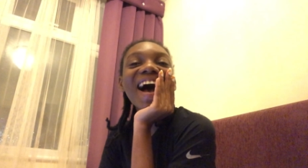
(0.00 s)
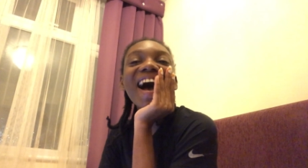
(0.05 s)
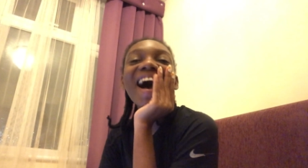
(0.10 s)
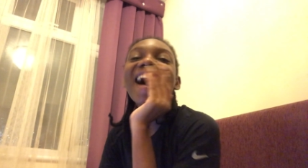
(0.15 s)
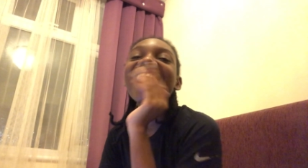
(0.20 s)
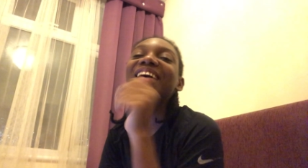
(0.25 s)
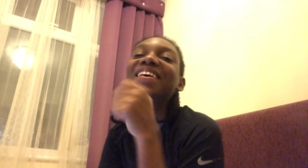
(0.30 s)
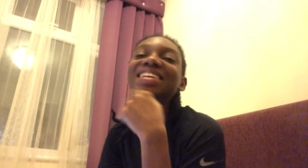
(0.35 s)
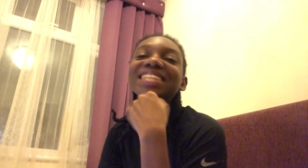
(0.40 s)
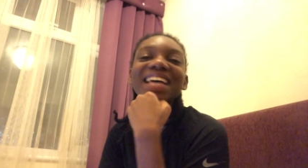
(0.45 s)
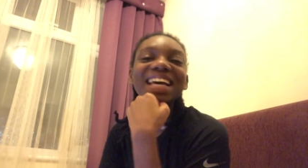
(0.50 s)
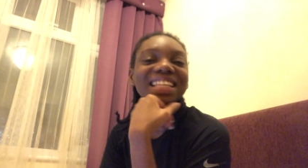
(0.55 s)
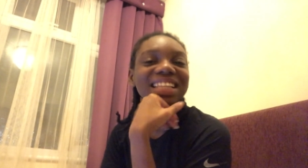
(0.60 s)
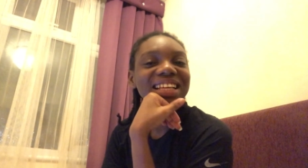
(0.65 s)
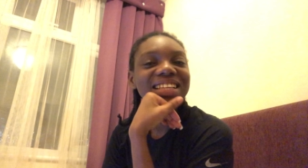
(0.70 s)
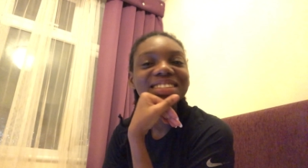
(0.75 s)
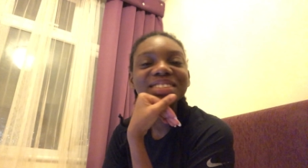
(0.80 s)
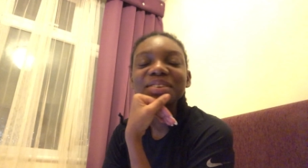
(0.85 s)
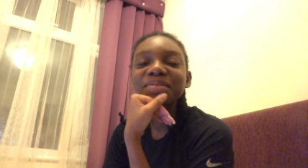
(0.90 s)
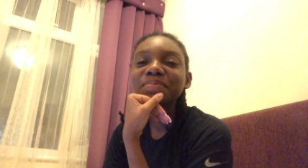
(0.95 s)
I was like,
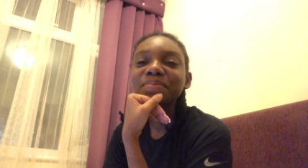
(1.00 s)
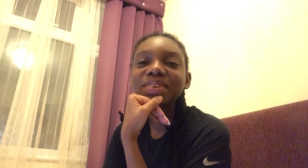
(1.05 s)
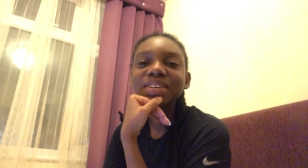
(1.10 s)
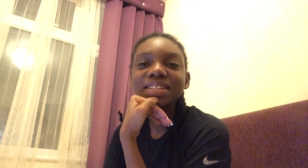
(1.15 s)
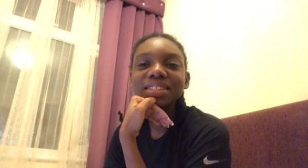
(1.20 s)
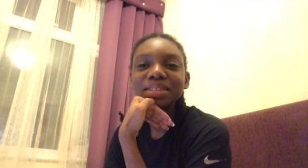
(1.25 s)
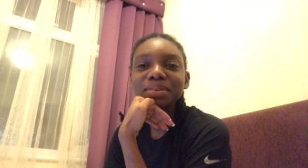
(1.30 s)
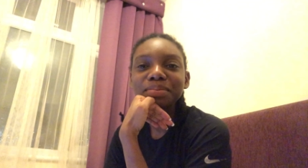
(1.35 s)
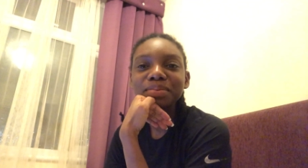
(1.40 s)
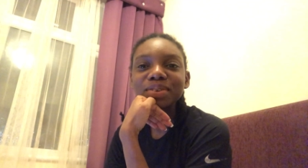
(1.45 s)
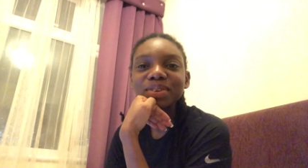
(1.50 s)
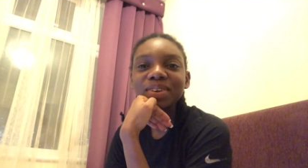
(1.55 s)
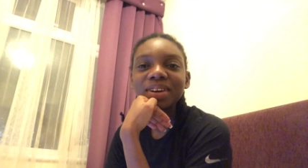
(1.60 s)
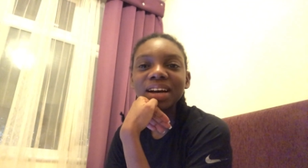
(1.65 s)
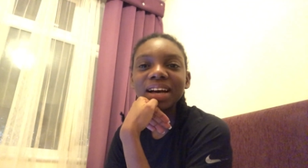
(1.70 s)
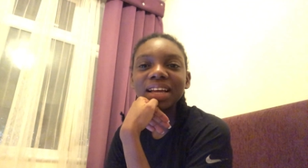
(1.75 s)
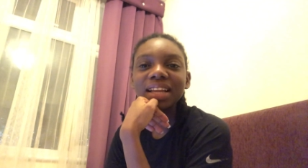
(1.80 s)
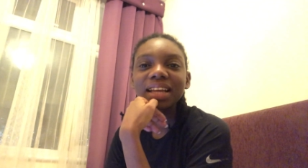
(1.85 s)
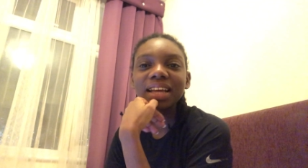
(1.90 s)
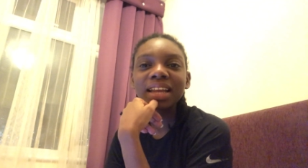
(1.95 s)
"That's not possible."
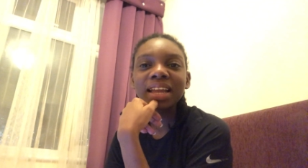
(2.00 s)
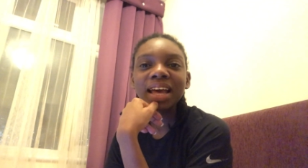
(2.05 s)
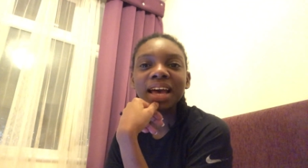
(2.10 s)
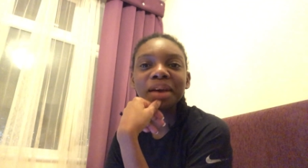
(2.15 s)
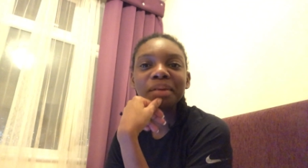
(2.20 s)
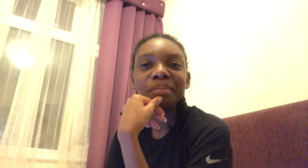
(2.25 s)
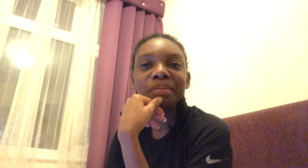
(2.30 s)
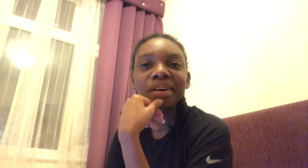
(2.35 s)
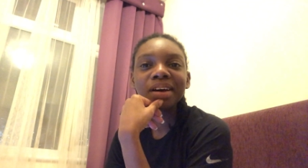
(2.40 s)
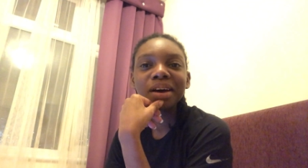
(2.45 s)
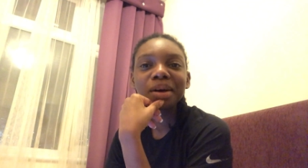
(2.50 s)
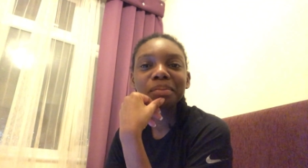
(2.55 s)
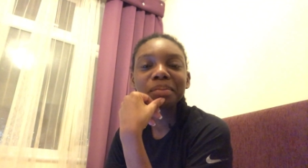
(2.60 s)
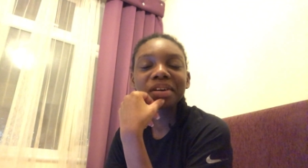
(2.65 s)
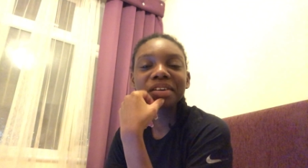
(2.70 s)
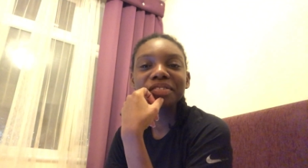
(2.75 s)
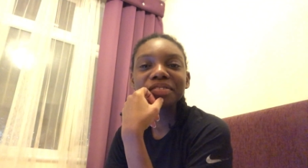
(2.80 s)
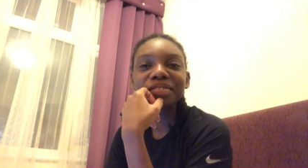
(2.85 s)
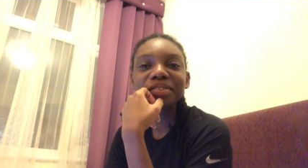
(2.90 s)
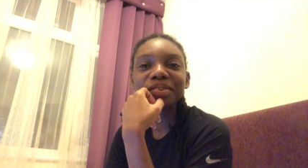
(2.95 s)
And then I brought out
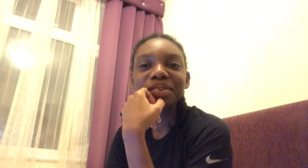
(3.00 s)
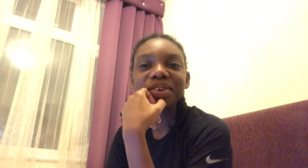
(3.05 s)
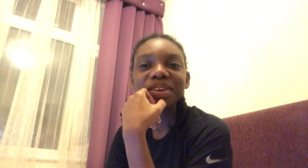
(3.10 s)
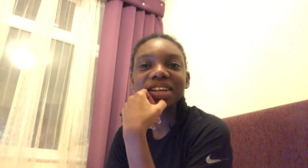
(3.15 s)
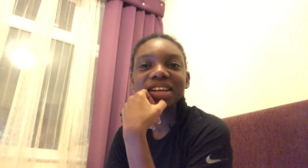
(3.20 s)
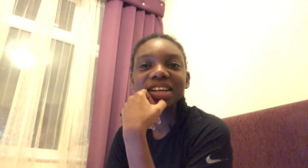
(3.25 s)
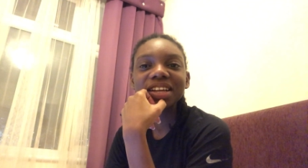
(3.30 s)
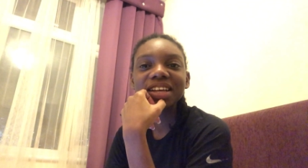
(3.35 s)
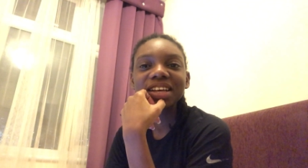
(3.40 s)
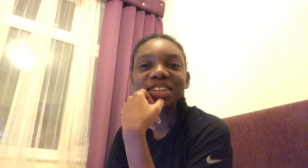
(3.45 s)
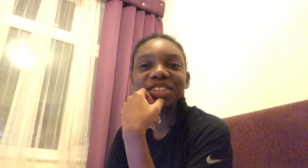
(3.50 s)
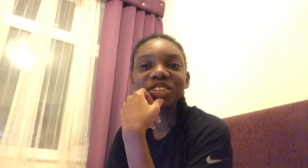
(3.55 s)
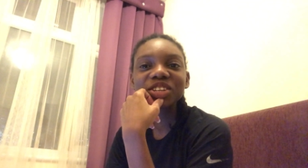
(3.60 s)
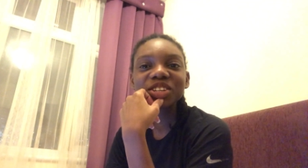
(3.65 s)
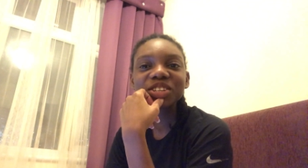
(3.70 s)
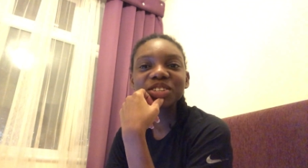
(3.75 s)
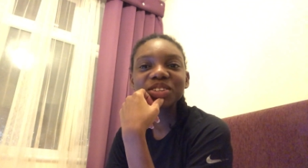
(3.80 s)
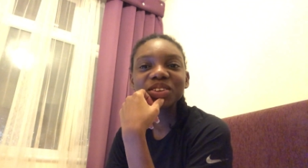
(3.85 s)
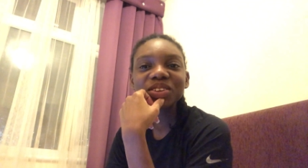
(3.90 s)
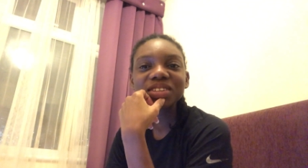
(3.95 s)
my phone and I
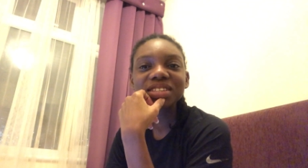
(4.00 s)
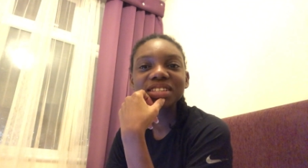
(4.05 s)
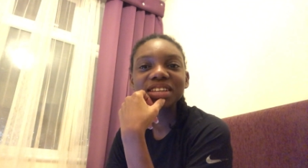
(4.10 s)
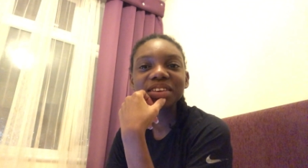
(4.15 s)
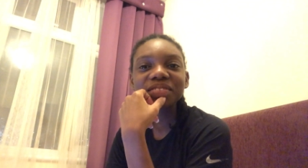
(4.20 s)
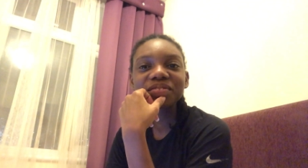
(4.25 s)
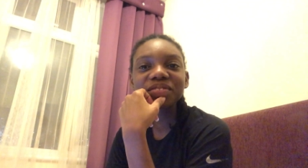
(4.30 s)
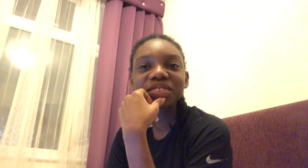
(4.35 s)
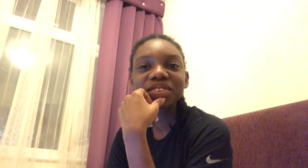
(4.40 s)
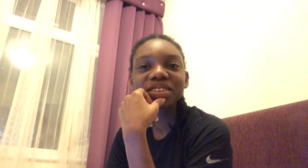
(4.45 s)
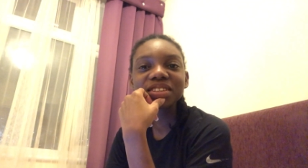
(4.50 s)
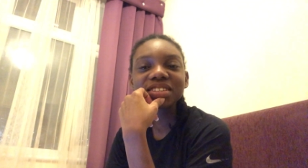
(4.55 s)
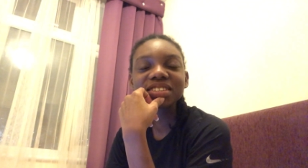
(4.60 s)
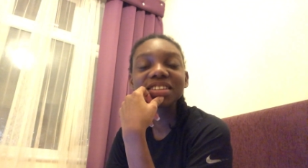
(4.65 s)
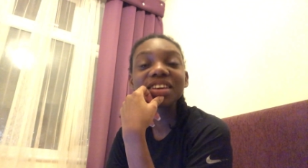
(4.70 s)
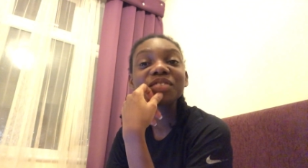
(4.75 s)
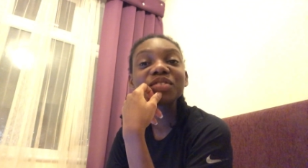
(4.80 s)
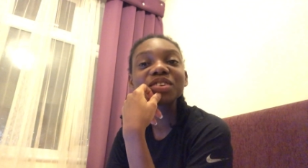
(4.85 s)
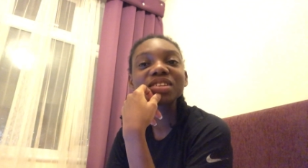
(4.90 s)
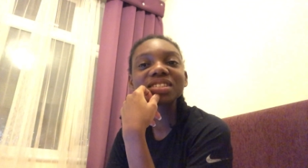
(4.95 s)
just saw
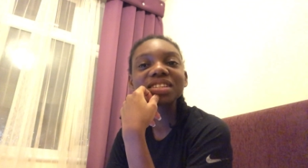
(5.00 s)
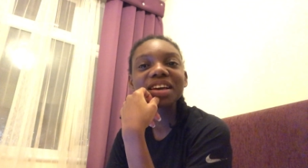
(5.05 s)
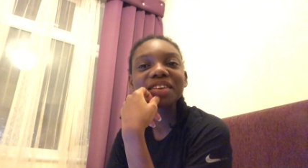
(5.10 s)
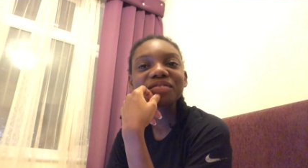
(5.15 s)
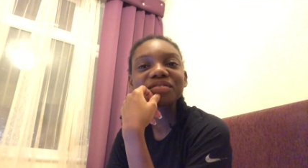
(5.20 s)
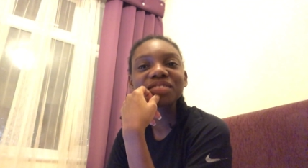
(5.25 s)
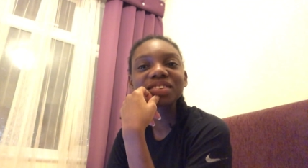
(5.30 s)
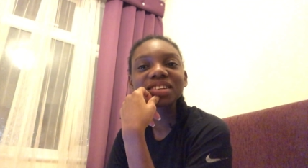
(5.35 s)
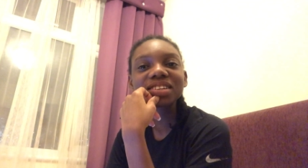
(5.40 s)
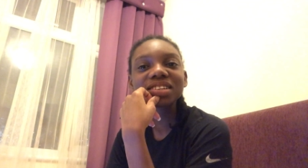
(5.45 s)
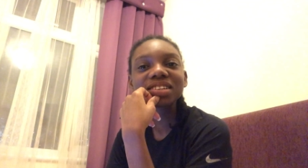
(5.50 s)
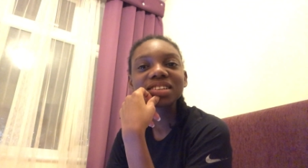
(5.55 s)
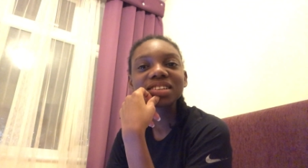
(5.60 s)
70700